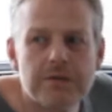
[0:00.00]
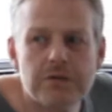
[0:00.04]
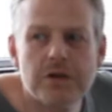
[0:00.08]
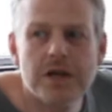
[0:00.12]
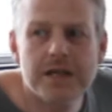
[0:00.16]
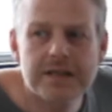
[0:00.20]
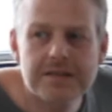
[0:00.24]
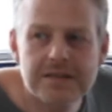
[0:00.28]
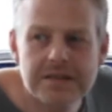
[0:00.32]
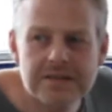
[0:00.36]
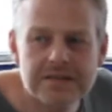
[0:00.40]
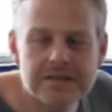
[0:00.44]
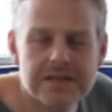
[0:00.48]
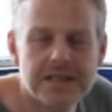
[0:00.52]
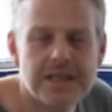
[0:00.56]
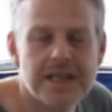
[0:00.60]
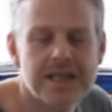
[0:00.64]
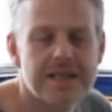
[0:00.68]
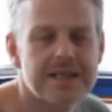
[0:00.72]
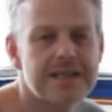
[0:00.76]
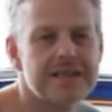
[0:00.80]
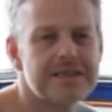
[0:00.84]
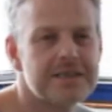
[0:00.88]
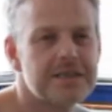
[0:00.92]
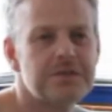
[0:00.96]
writing
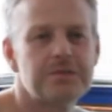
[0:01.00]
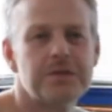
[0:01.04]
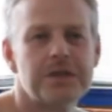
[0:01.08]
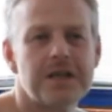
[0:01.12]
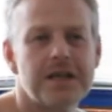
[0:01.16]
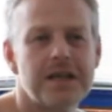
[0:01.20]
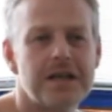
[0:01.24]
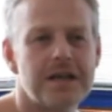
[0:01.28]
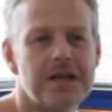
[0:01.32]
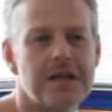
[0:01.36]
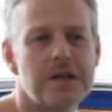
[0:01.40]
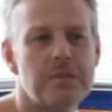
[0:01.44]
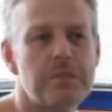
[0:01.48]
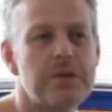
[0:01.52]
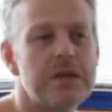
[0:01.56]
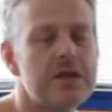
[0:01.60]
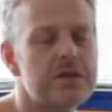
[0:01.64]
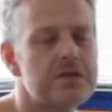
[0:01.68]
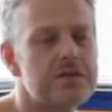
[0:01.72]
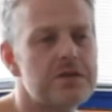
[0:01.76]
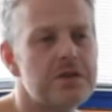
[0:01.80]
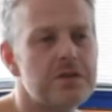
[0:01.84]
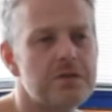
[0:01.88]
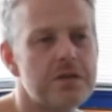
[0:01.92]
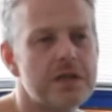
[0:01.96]
together, if it
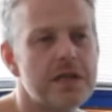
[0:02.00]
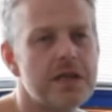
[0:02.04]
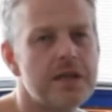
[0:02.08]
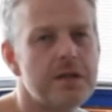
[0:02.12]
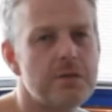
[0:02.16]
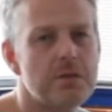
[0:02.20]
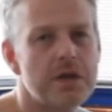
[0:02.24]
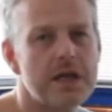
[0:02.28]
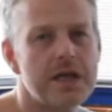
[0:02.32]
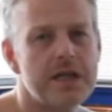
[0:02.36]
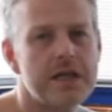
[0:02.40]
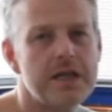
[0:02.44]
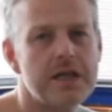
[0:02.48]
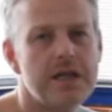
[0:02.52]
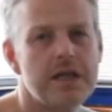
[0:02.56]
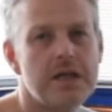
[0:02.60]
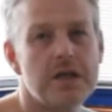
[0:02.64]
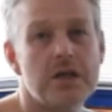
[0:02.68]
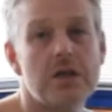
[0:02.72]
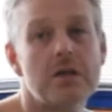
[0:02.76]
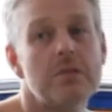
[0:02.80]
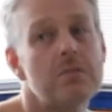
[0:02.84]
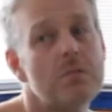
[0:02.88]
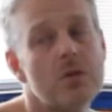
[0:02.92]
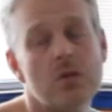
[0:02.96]
appeals to you in any way,
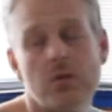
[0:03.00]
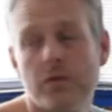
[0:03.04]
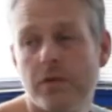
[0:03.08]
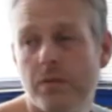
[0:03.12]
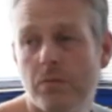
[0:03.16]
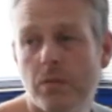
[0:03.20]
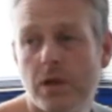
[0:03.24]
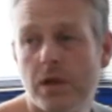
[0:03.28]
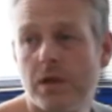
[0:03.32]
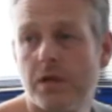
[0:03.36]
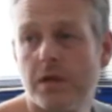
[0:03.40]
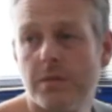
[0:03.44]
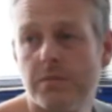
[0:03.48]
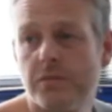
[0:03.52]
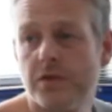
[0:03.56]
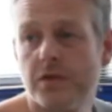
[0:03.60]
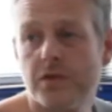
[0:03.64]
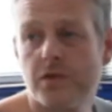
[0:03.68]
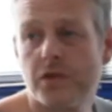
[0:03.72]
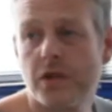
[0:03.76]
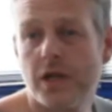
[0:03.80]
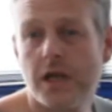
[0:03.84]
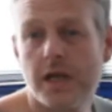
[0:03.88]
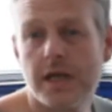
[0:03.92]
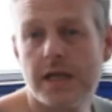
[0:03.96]
you're more than welcome to
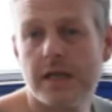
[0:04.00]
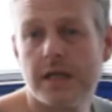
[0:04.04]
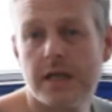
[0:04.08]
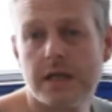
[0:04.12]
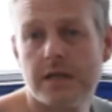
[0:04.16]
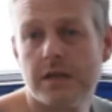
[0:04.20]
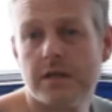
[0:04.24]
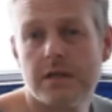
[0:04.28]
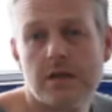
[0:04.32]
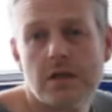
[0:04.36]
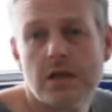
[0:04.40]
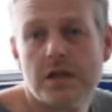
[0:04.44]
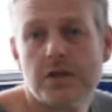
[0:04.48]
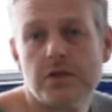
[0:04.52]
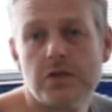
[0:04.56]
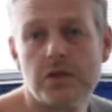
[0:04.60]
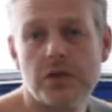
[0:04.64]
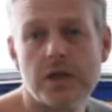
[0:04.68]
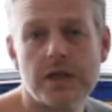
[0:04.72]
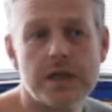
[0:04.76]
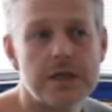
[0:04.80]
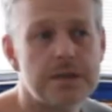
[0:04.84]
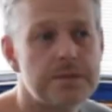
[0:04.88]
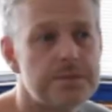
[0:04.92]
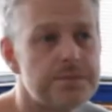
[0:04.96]
try and join
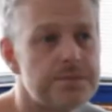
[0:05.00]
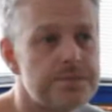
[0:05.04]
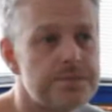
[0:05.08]
me.